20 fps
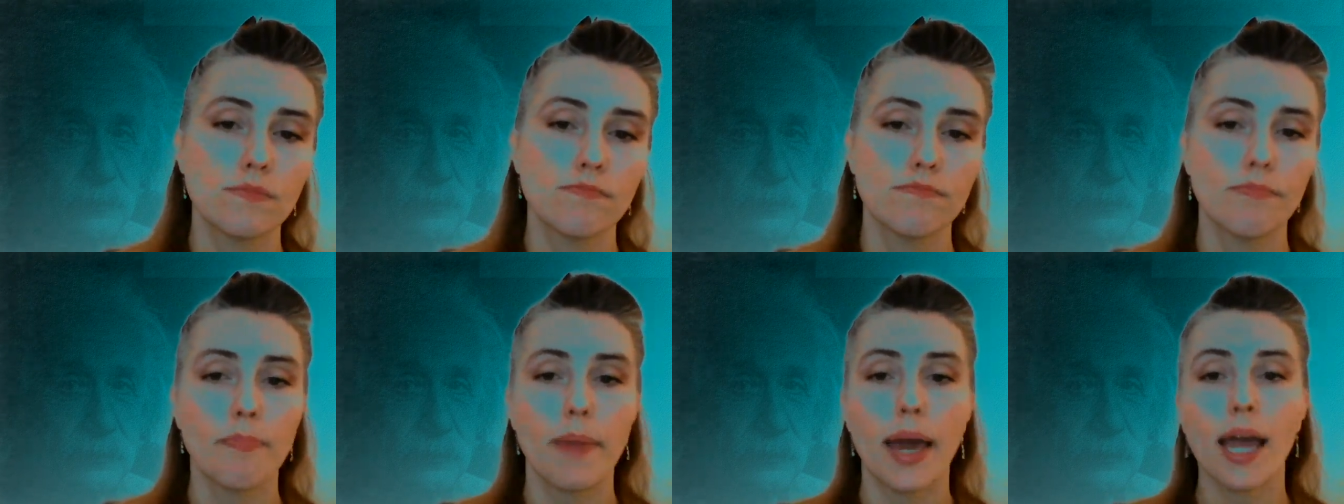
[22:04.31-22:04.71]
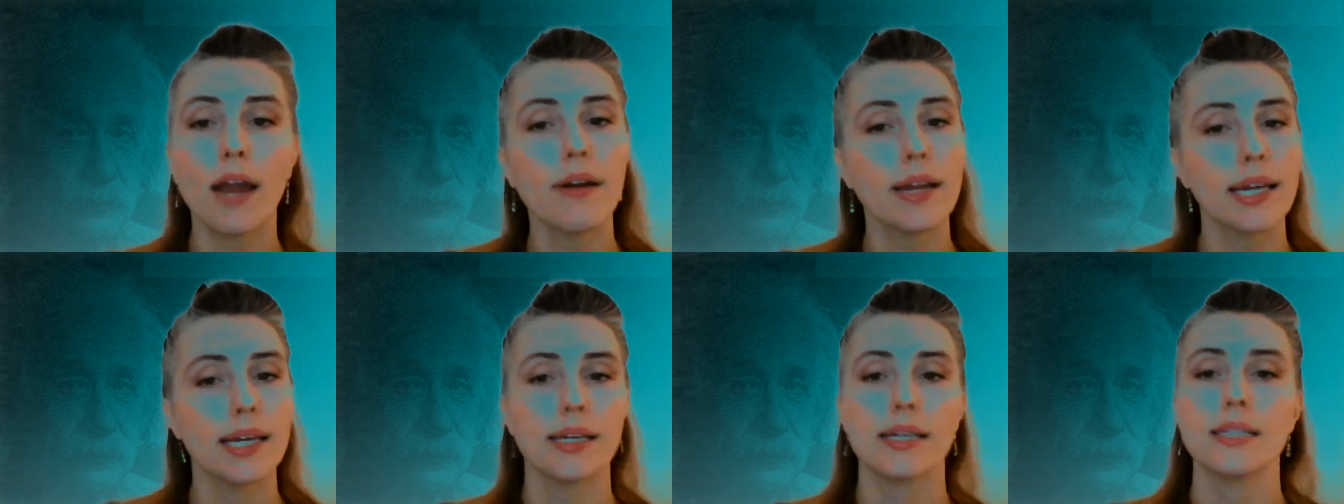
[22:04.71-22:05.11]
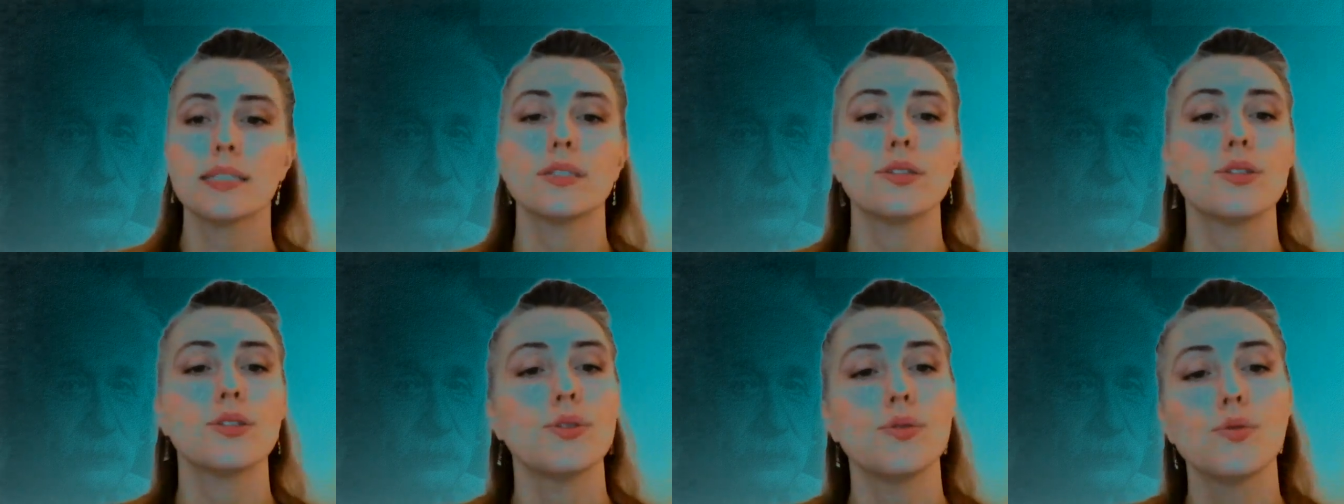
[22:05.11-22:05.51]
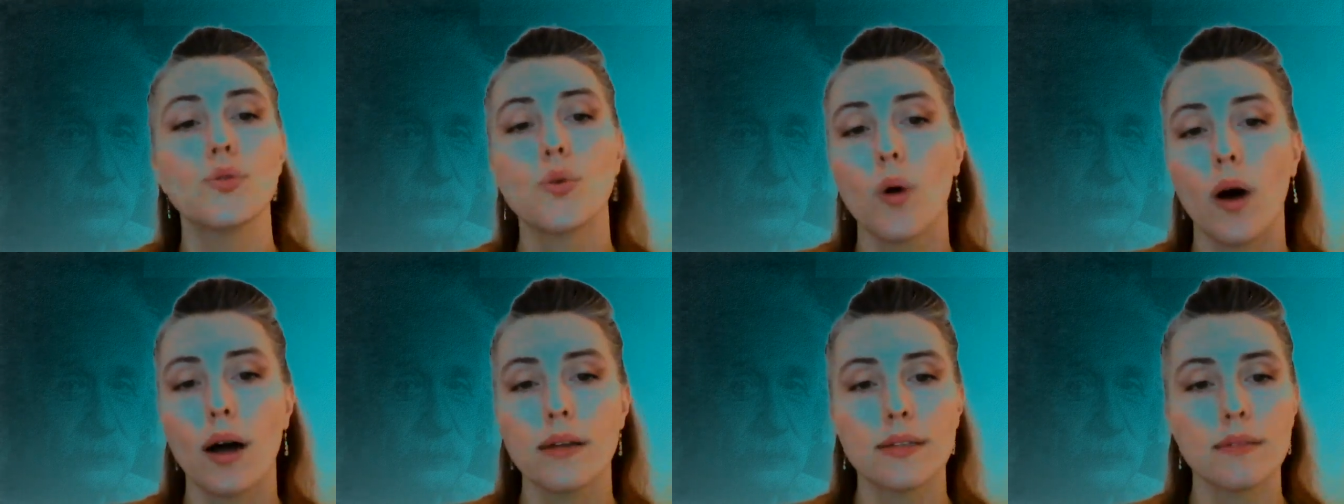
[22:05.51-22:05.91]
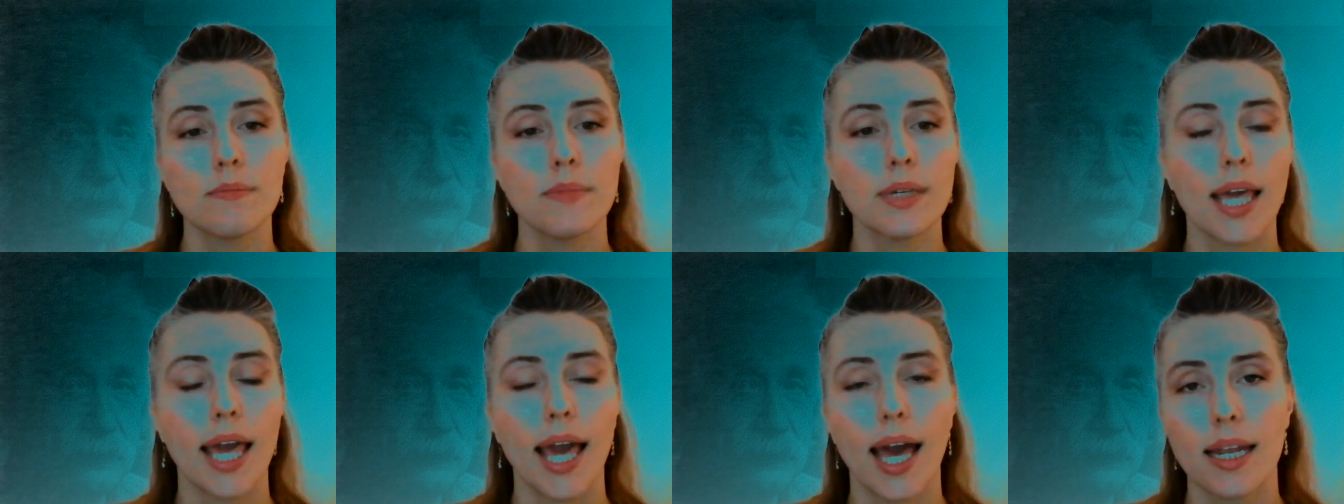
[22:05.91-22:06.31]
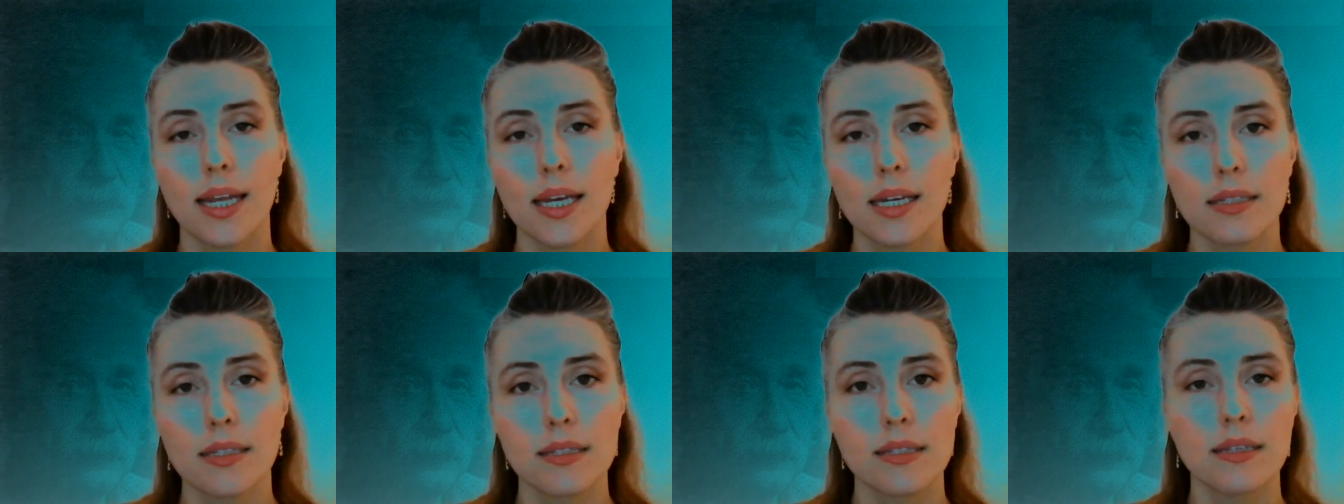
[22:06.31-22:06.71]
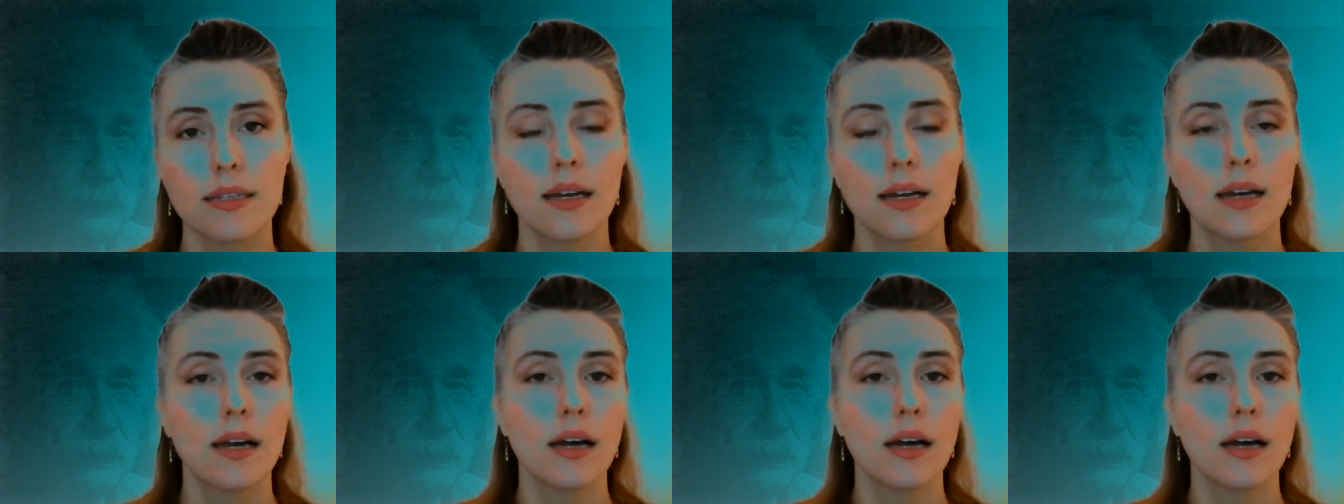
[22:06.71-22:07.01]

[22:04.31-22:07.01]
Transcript: marry it to quantum mechanics